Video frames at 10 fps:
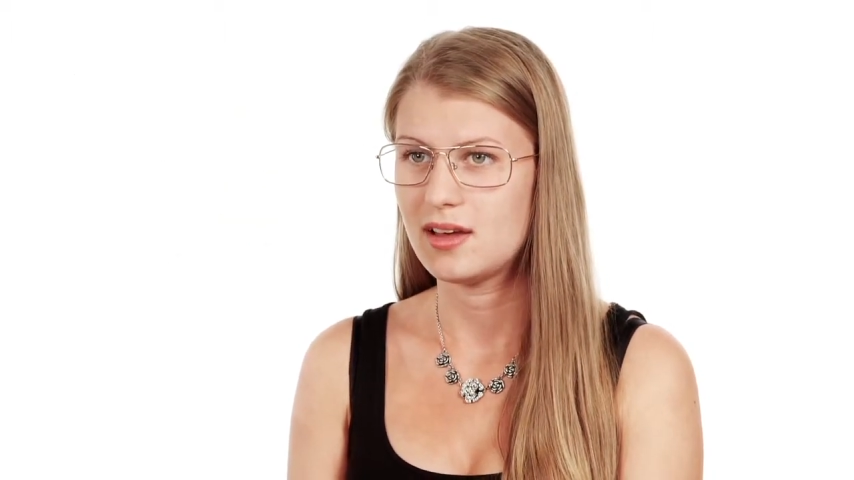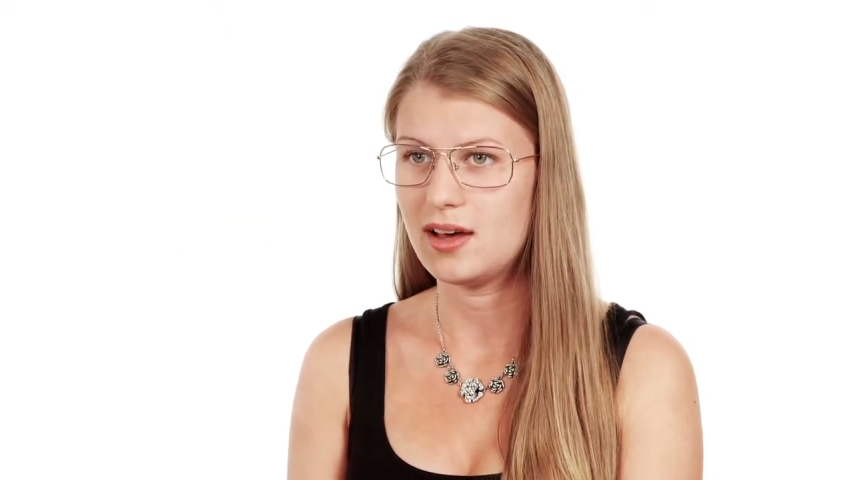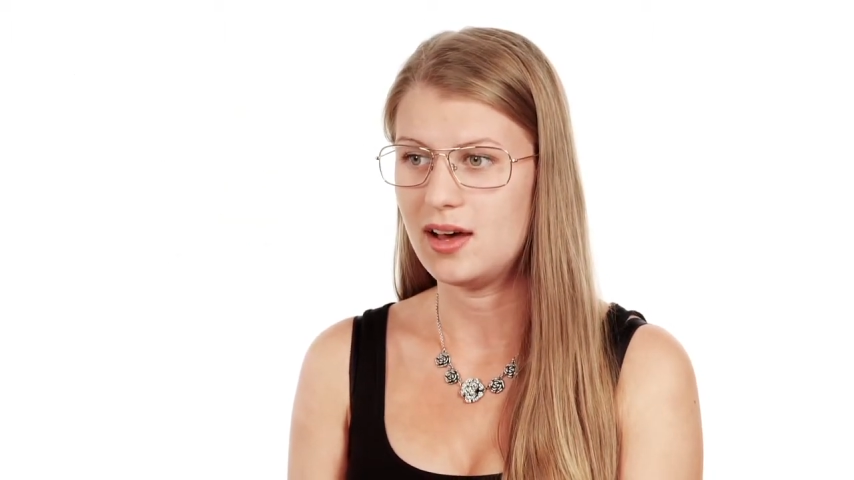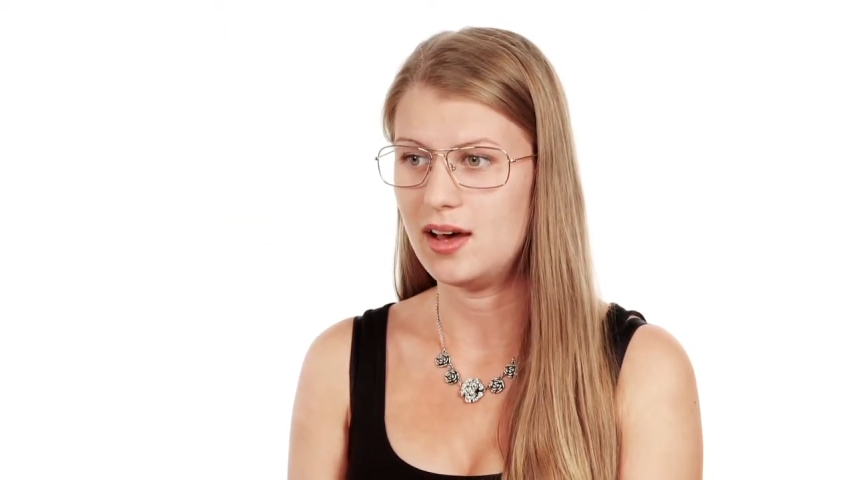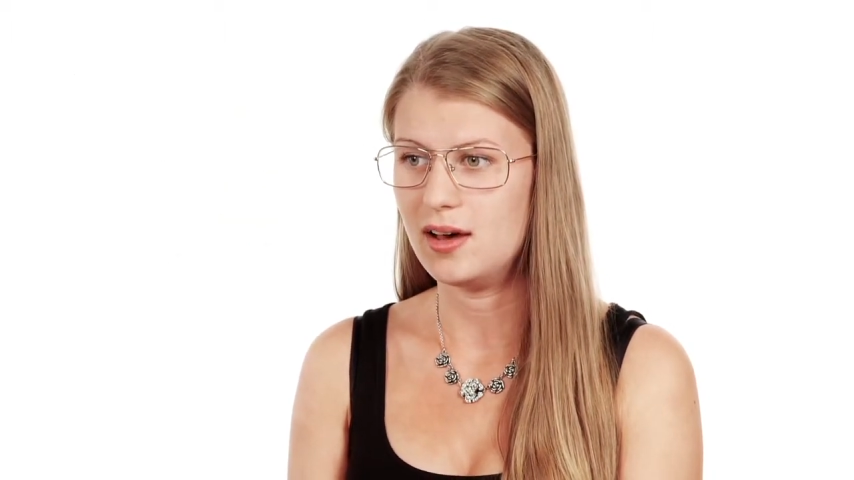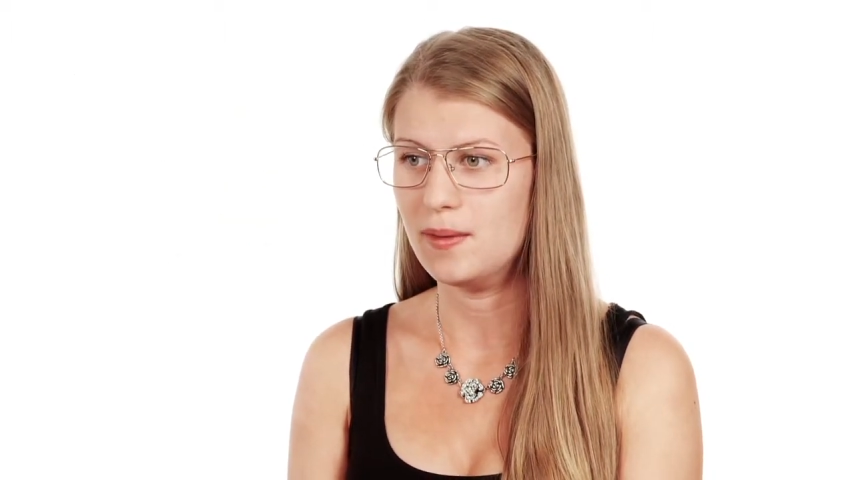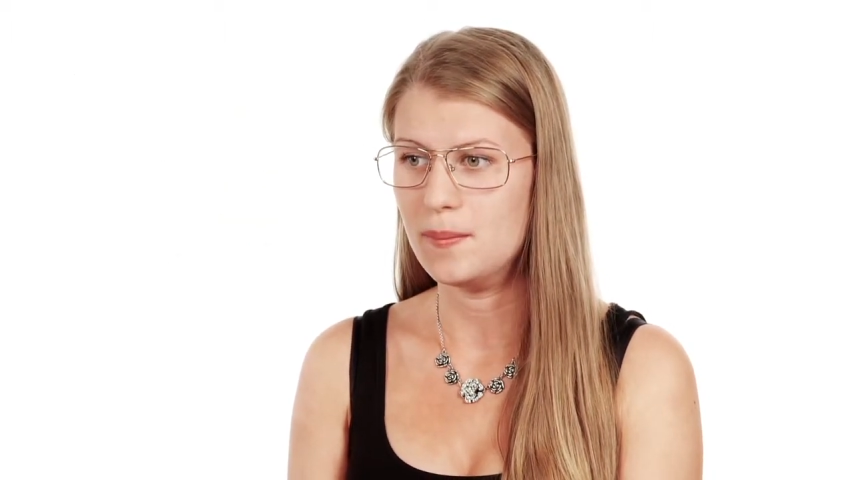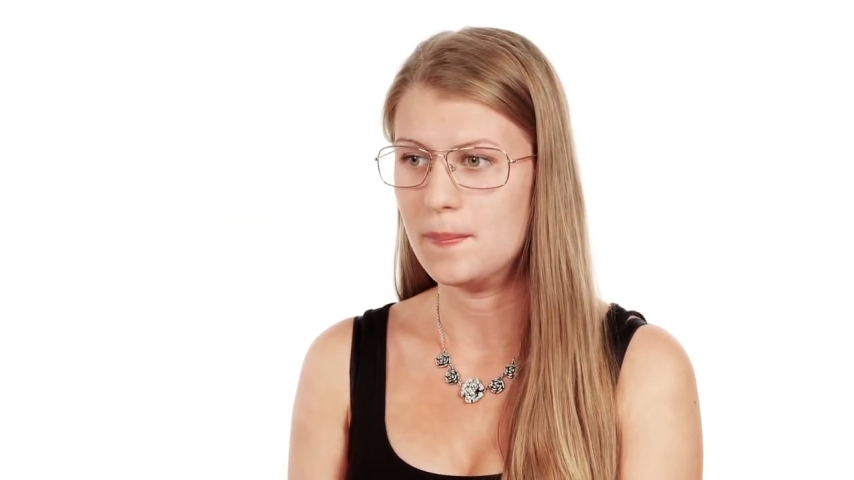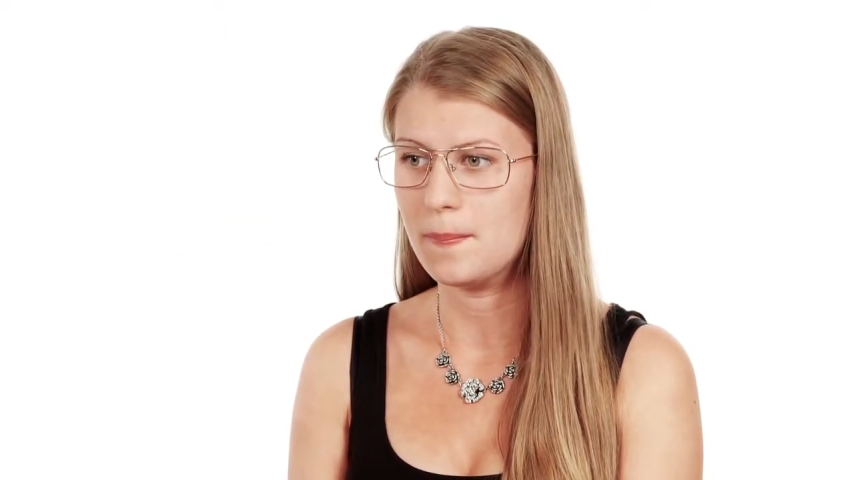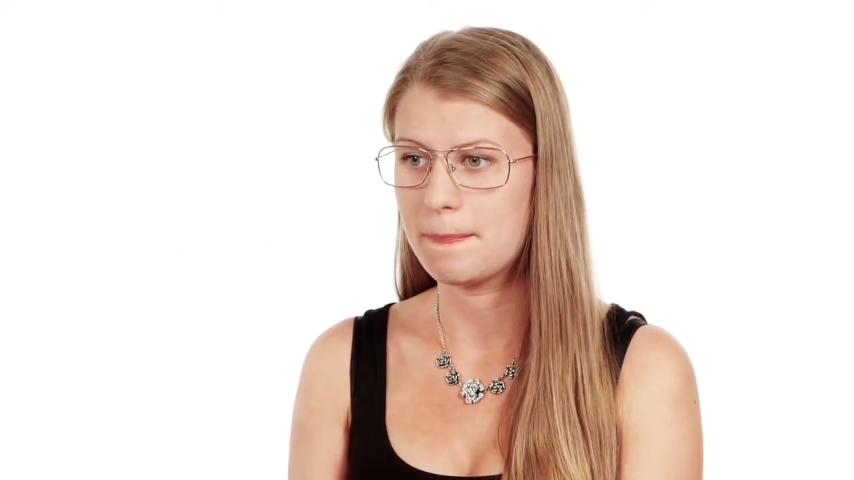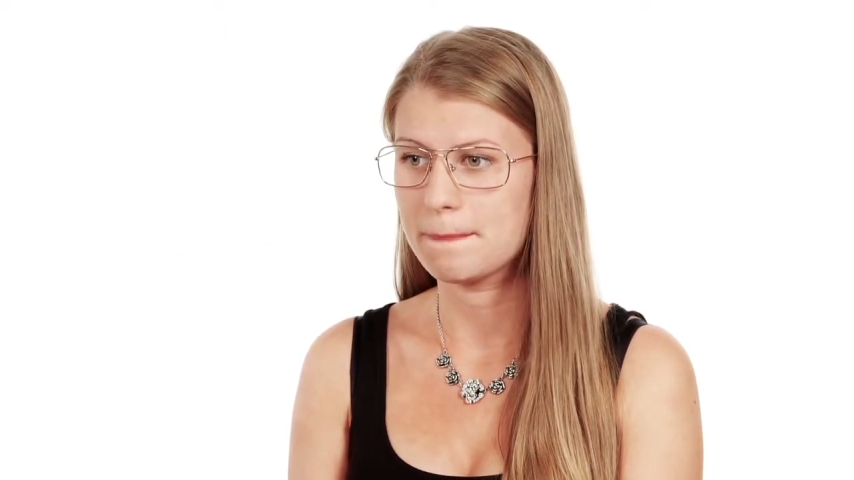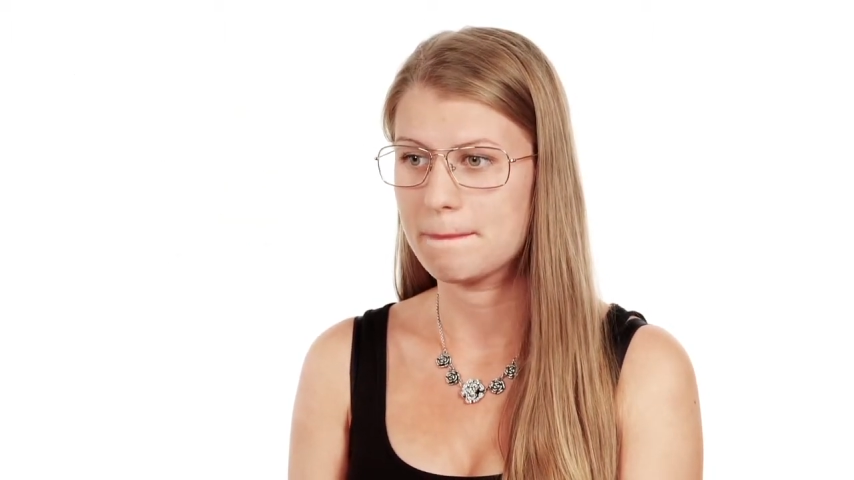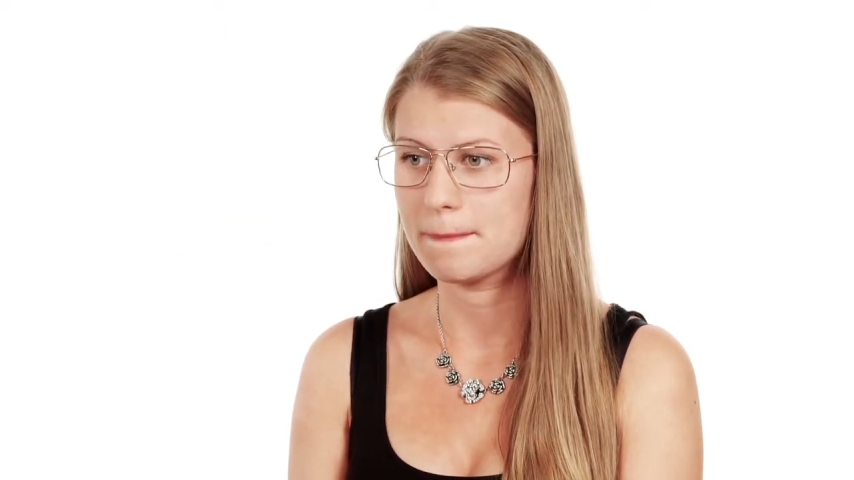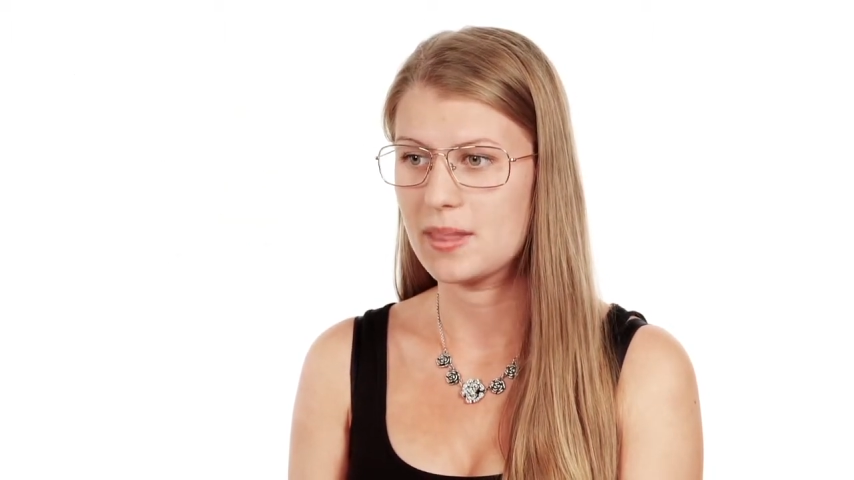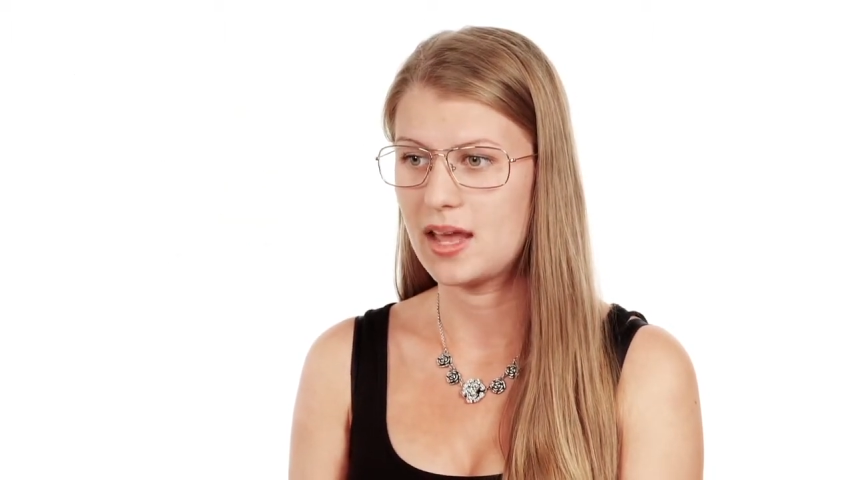
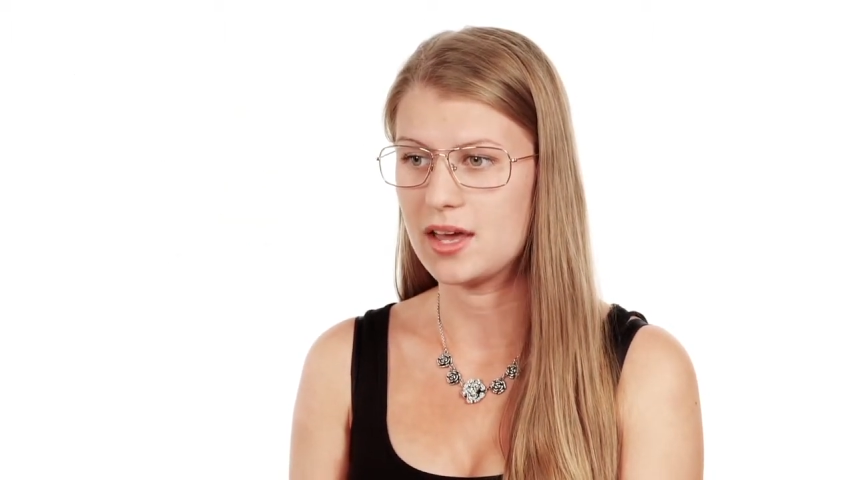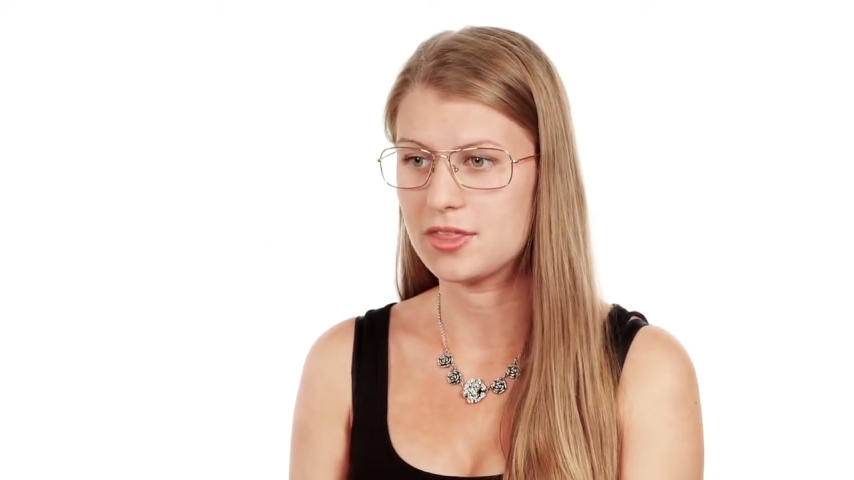I